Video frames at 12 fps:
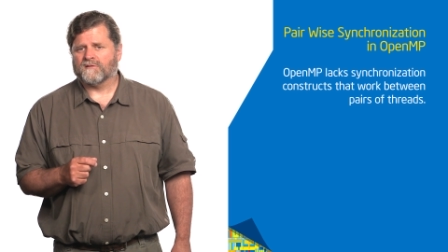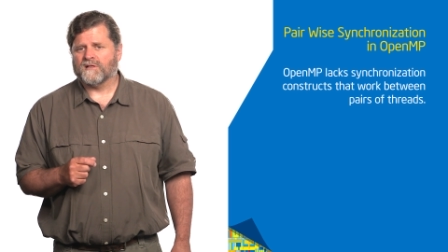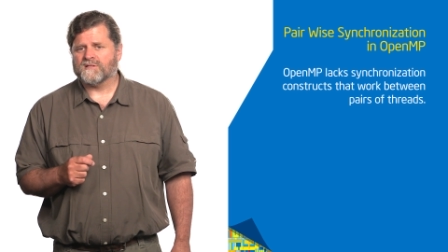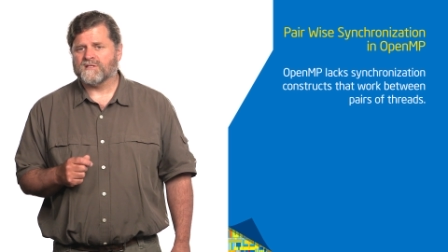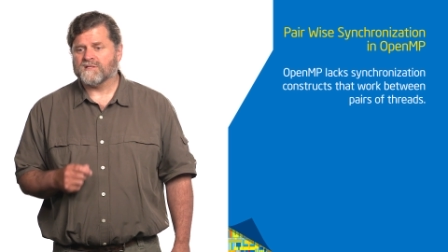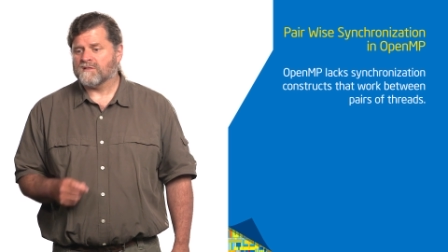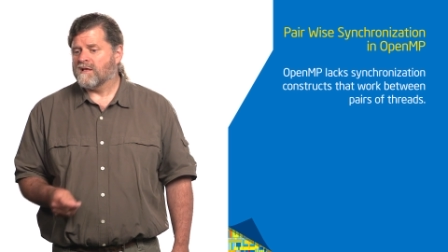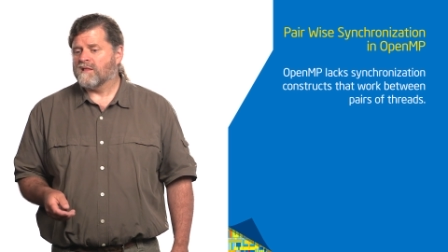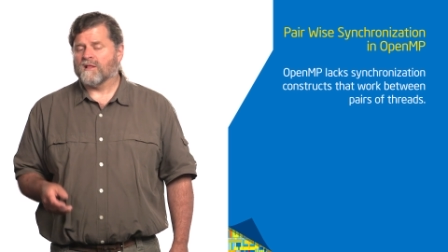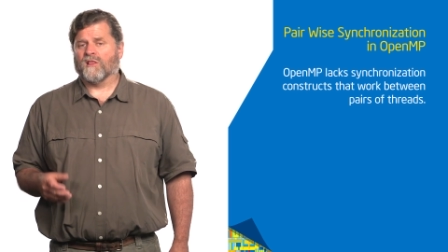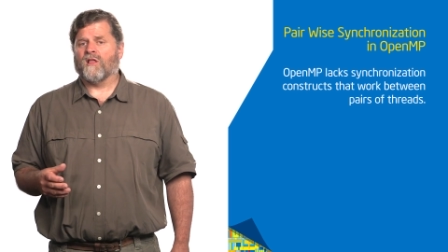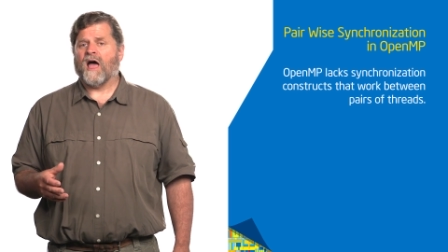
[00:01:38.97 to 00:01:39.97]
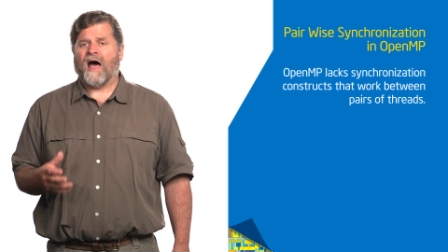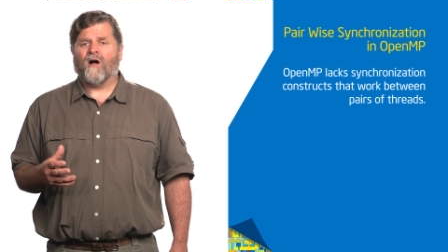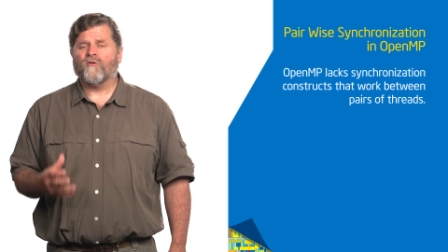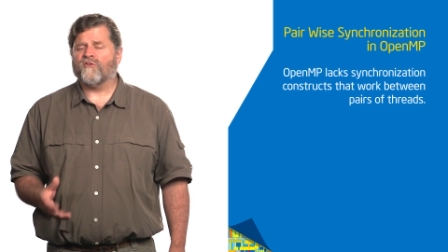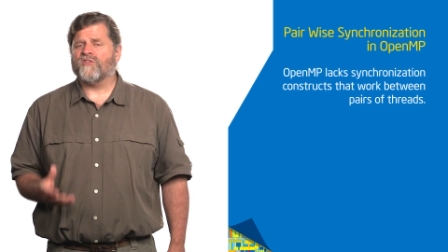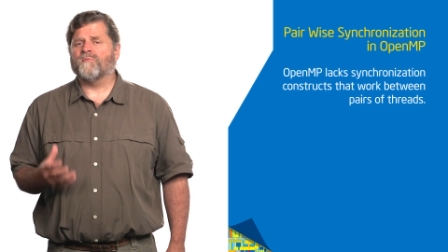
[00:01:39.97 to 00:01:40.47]
It's just the
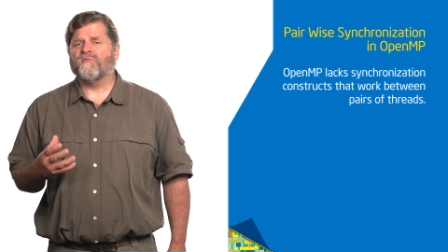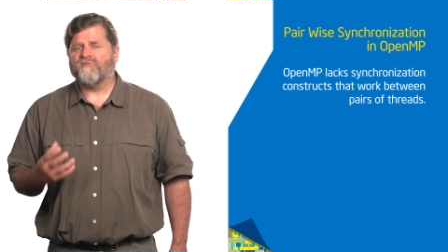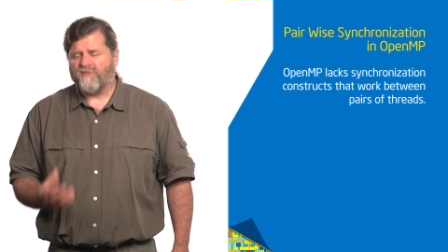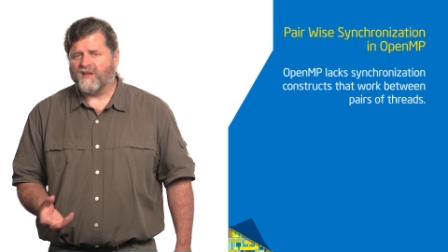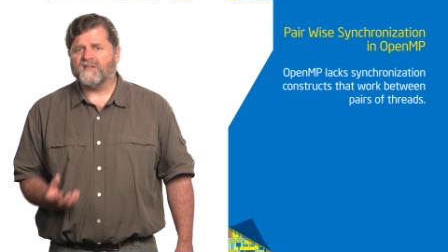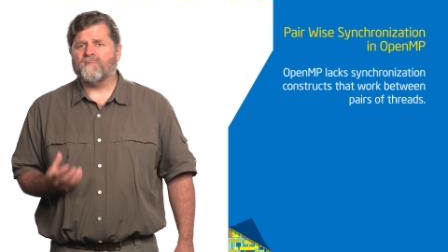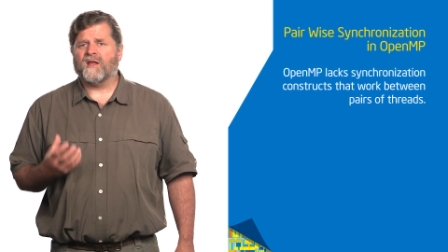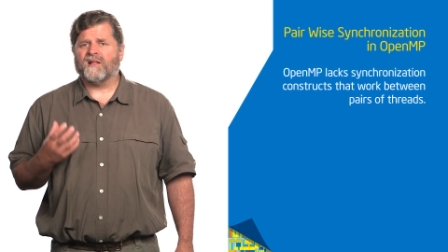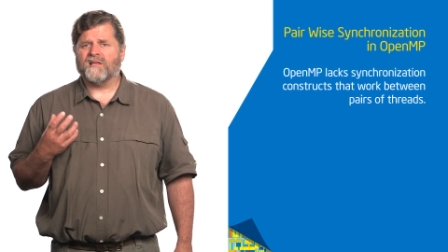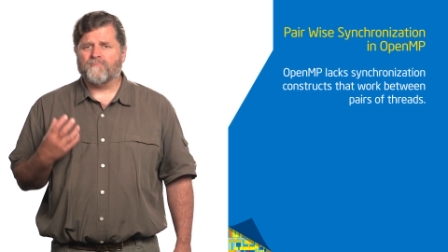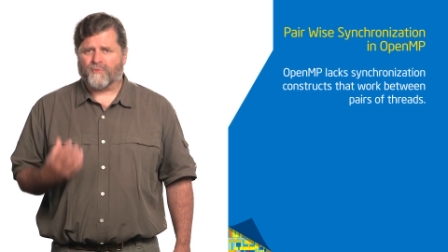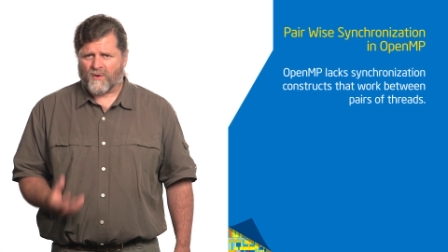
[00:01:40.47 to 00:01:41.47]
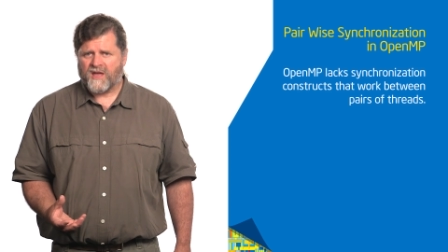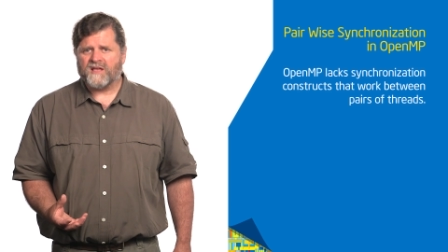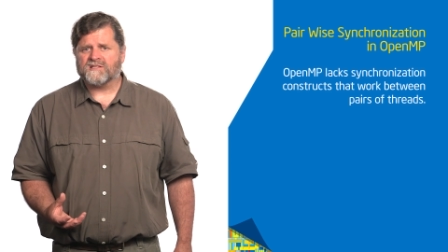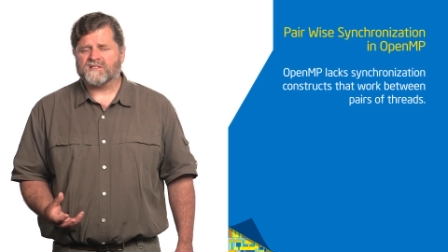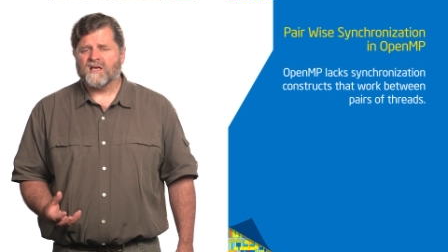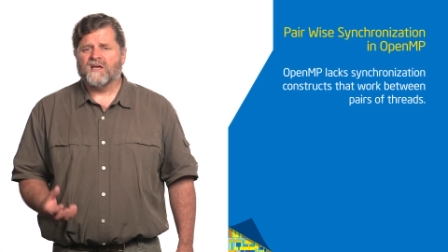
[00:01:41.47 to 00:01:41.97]
algorithm fundamentally
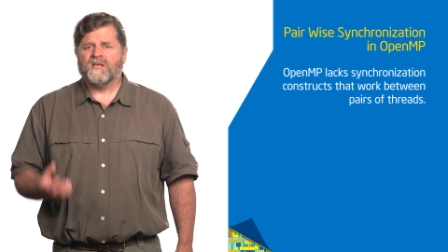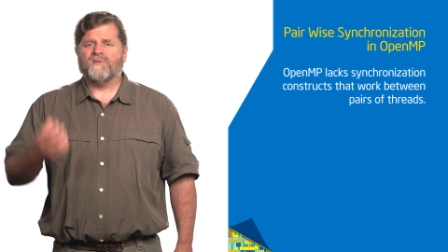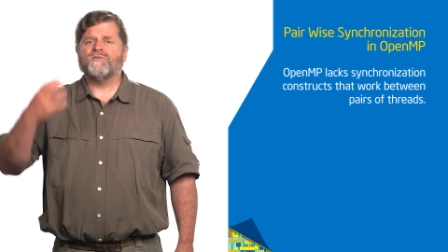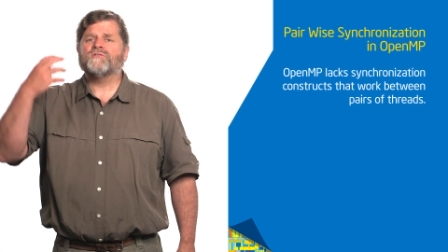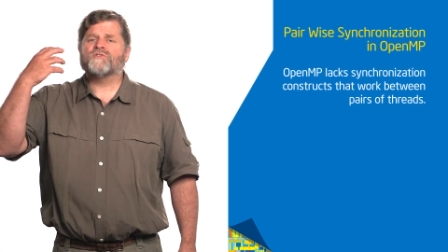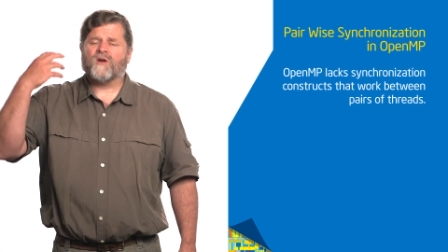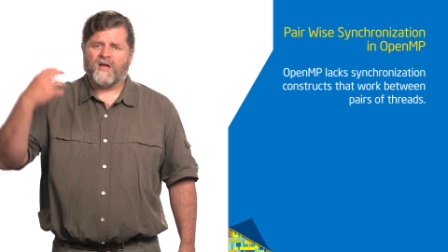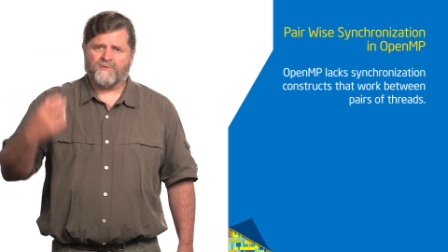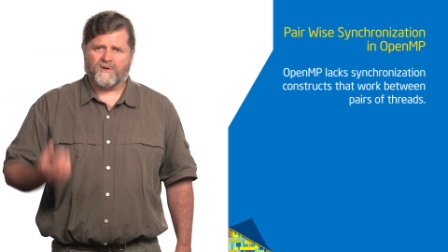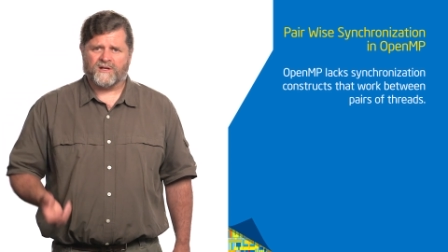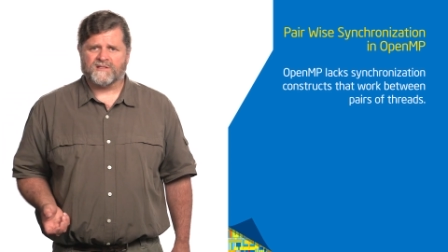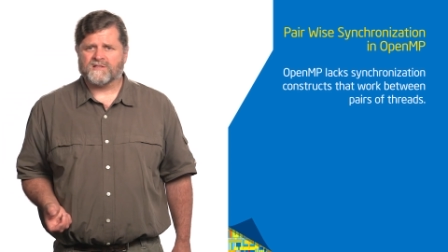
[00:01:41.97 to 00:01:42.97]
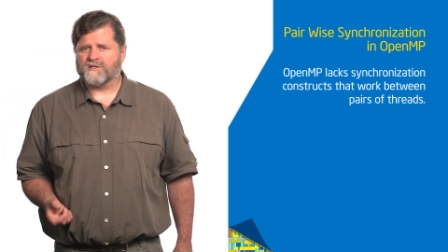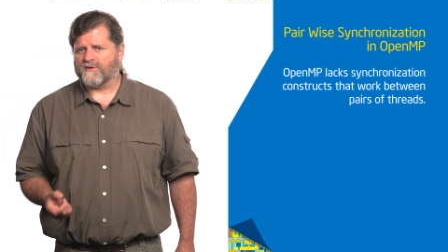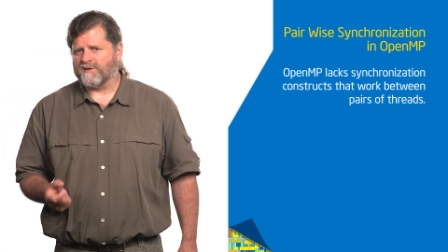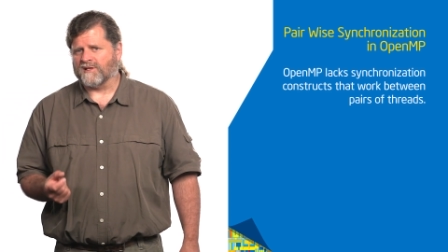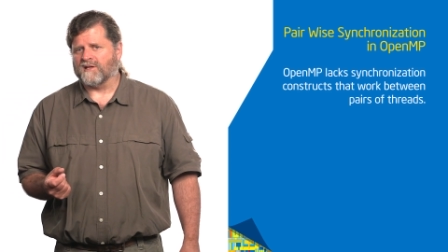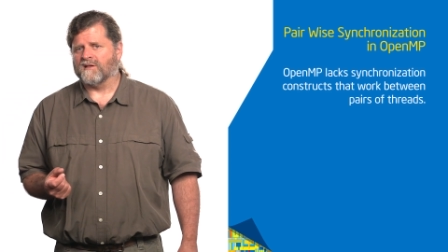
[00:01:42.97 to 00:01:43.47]
breaks if you try and run it
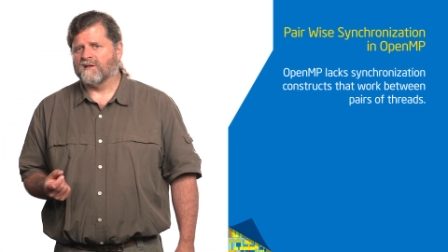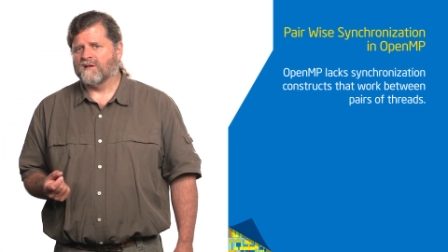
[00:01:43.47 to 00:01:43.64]
serially.